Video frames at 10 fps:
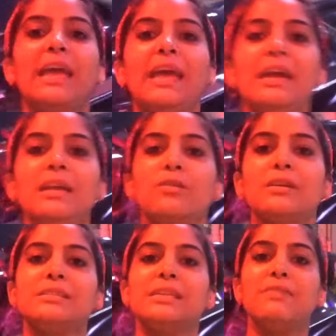and you
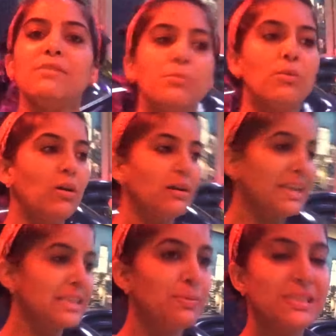can see even more,
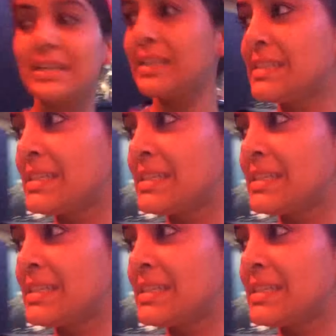like it's basically his